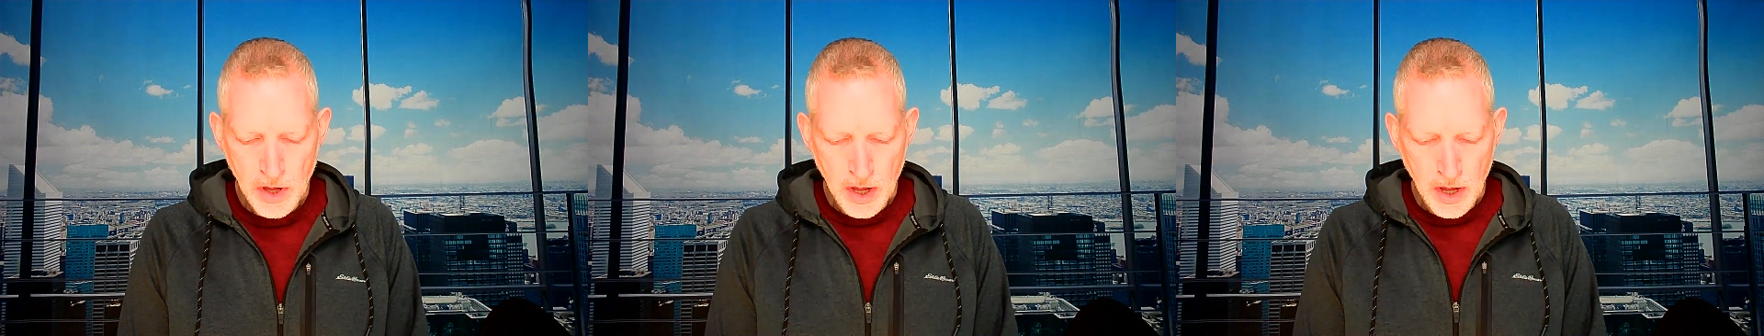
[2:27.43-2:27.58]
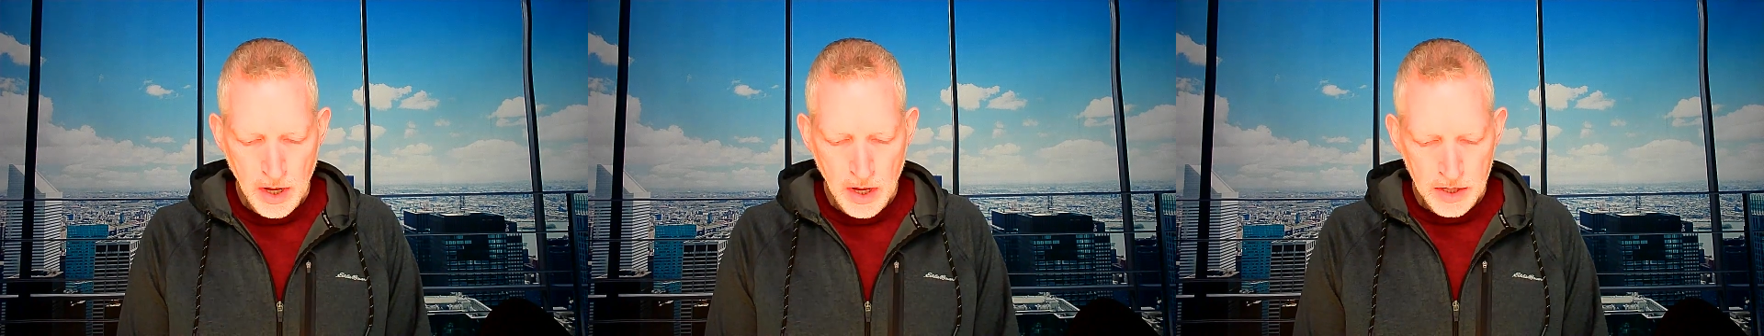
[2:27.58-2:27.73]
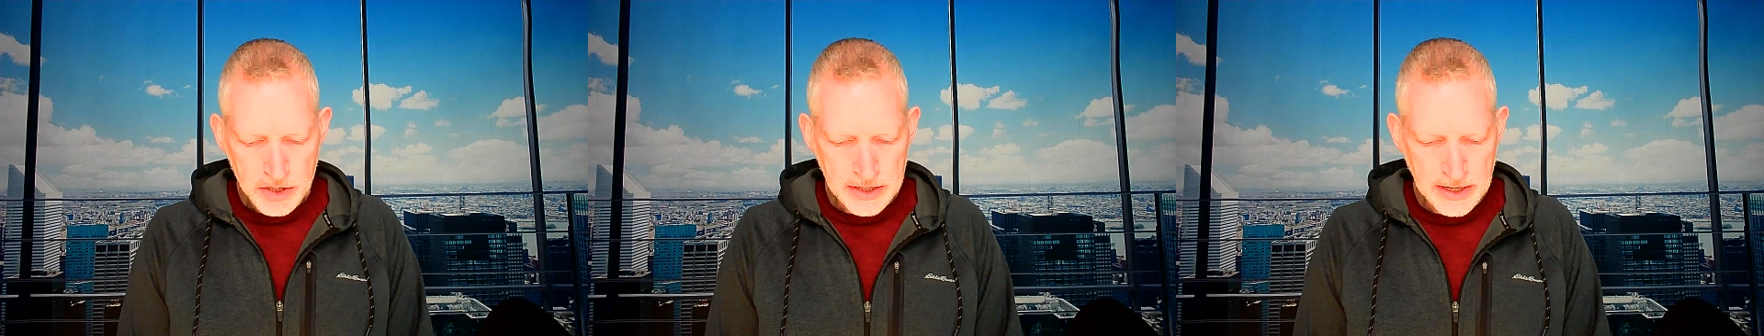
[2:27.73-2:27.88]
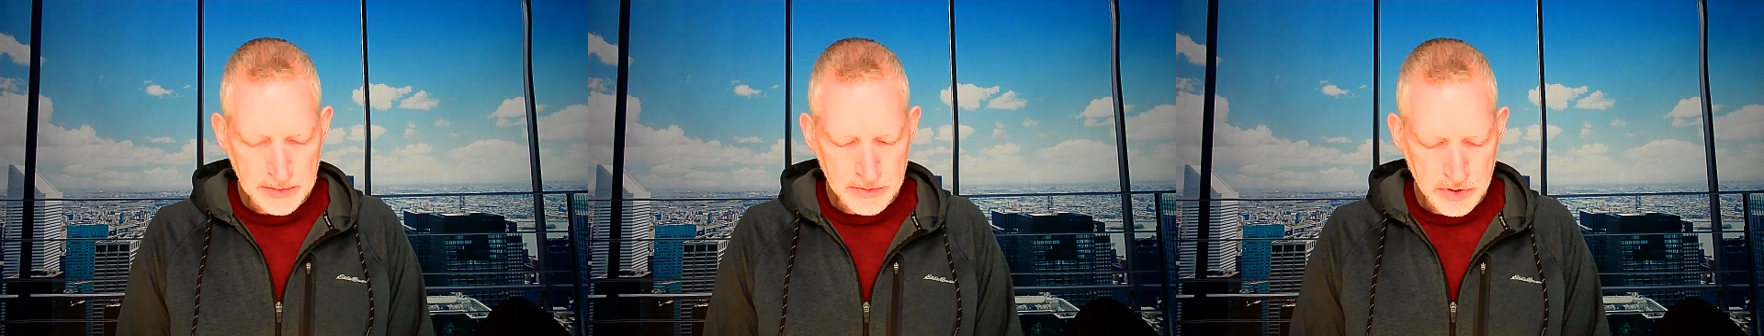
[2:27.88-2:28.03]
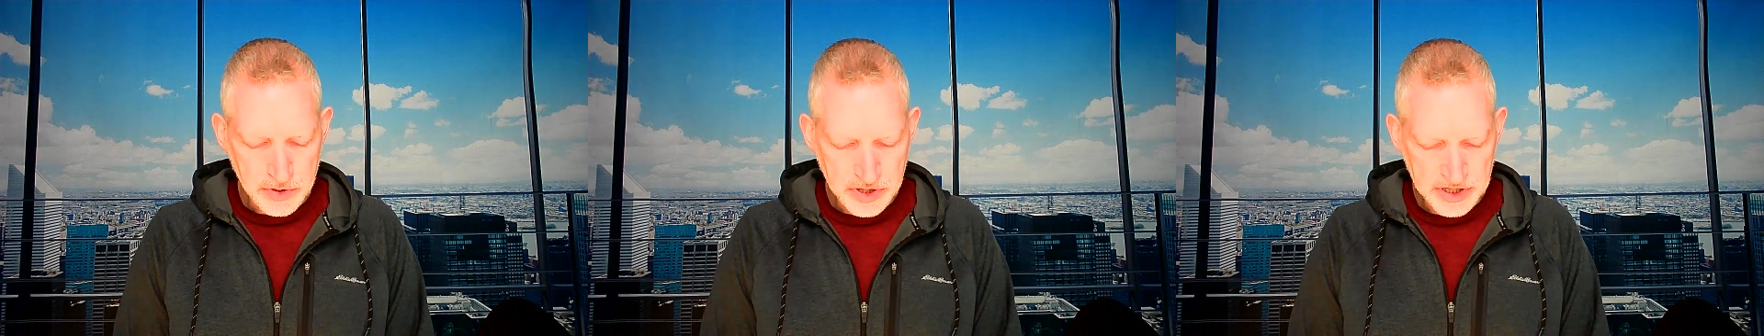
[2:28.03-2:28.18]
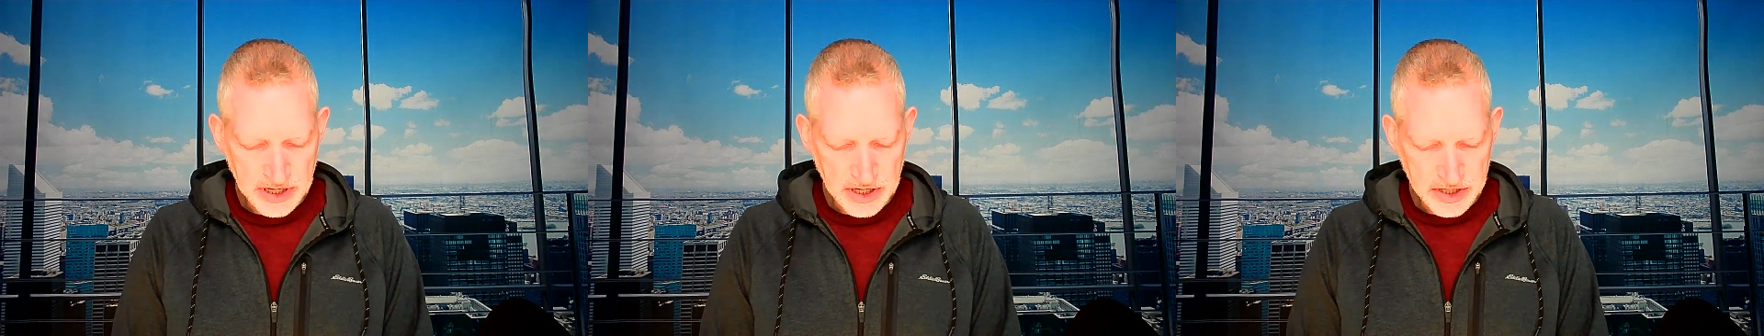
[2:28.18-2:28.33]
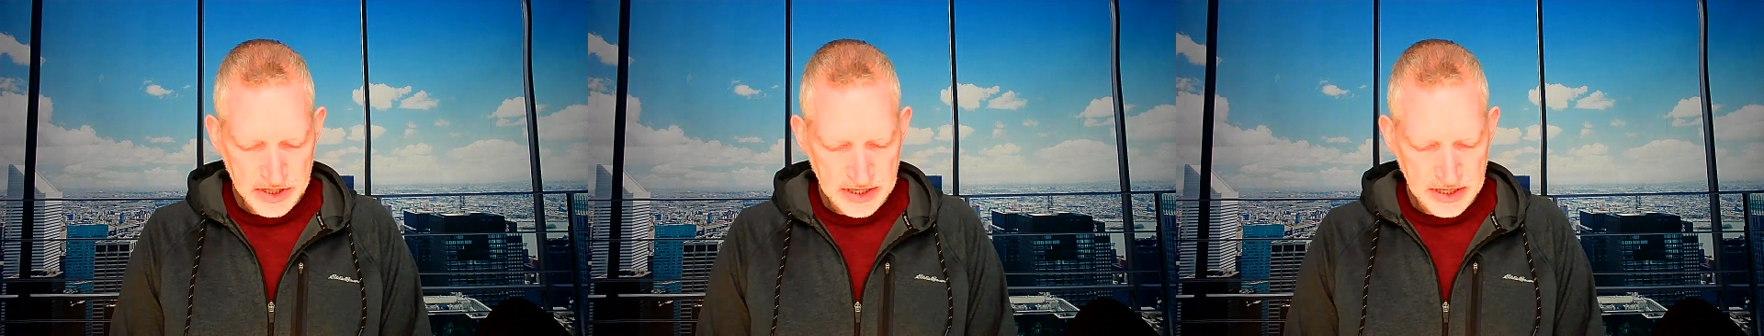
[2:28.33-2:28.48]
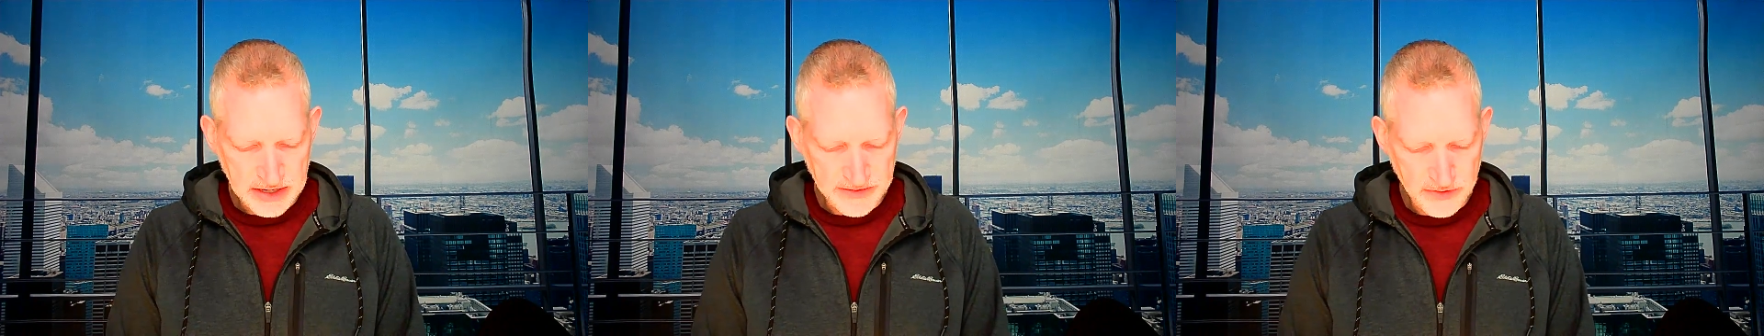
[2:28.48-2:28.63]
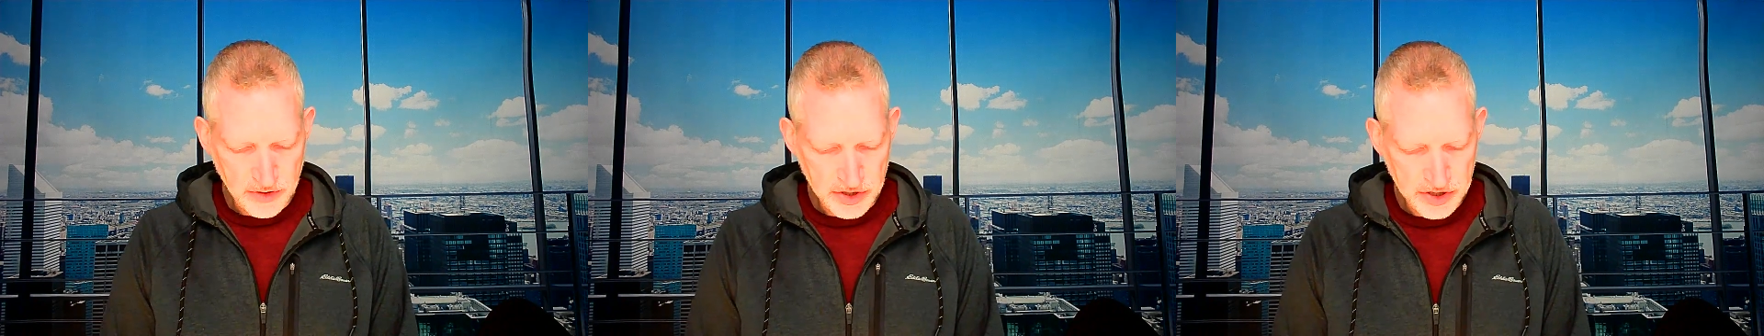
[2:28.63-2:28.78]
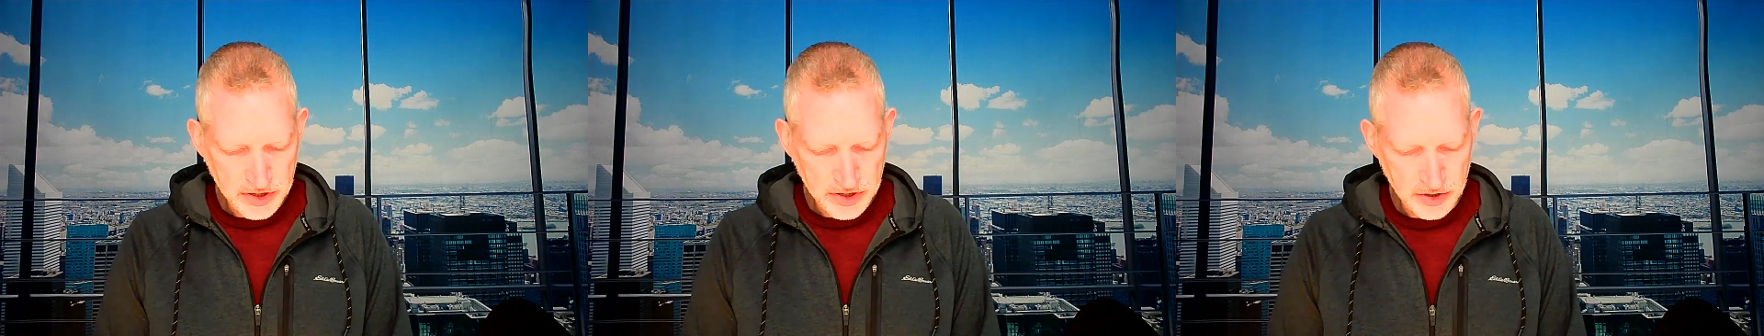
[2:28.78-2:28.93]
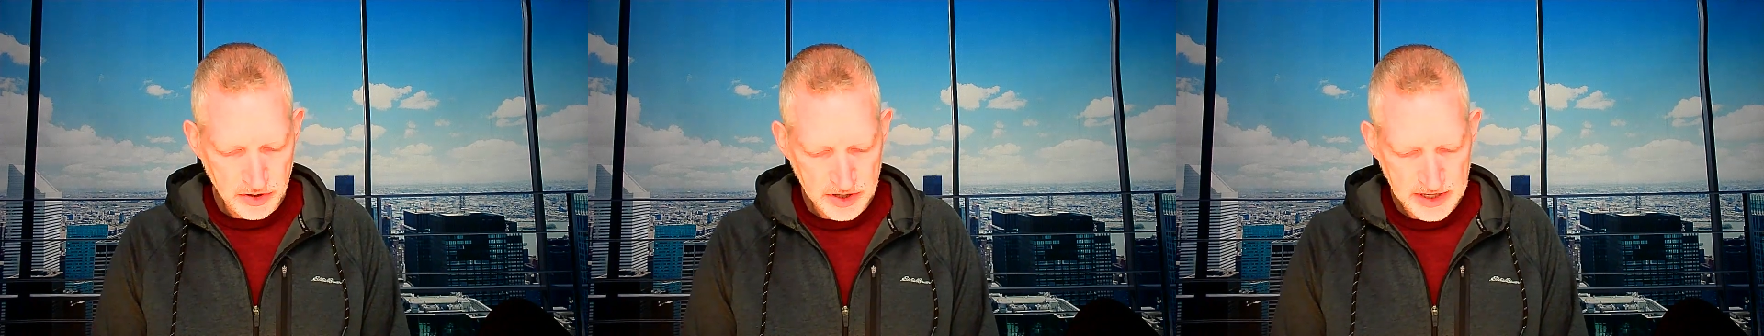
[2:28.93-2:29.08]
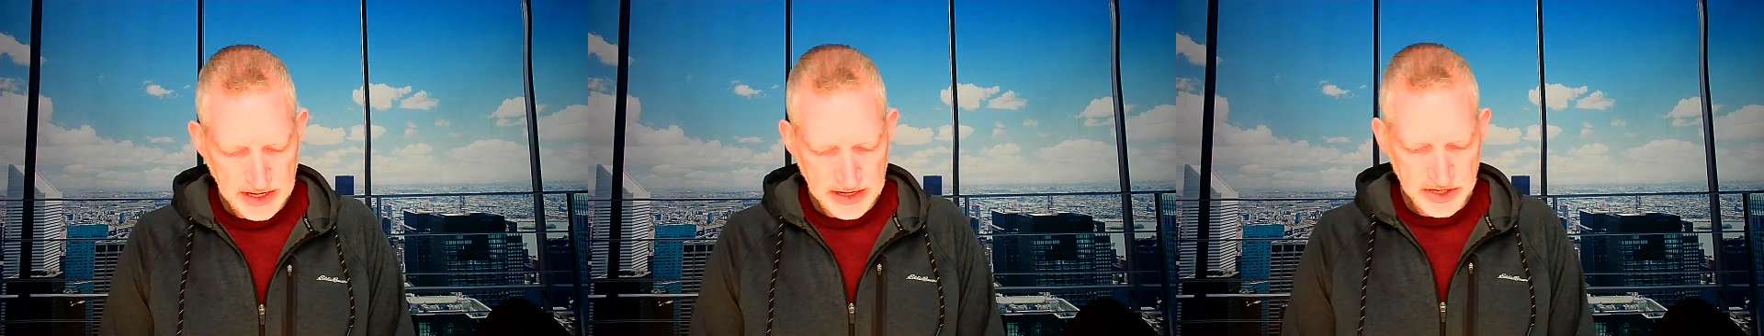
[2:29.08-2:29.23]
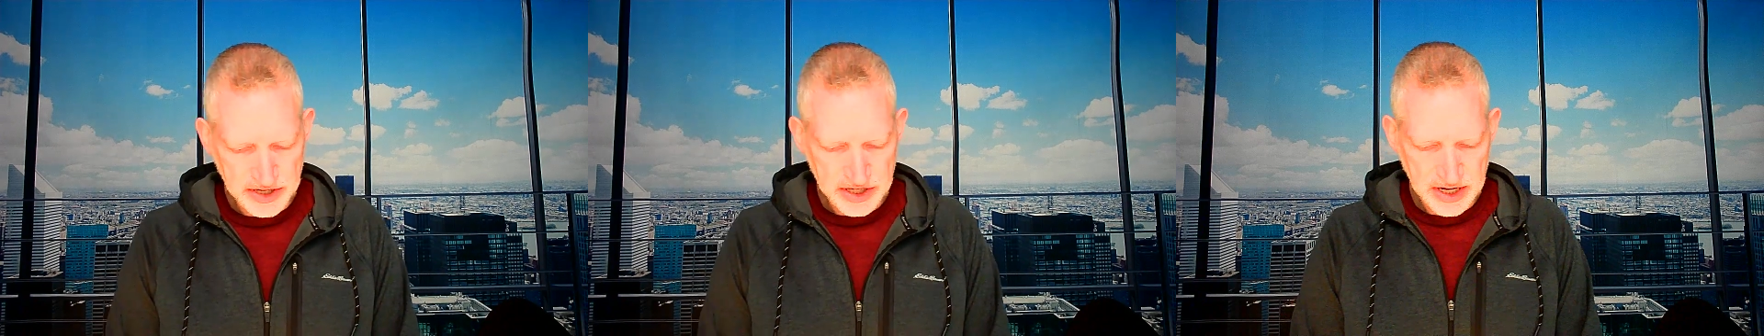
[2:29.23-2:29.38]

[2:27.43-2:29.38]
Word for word: Chapter 16, verse 13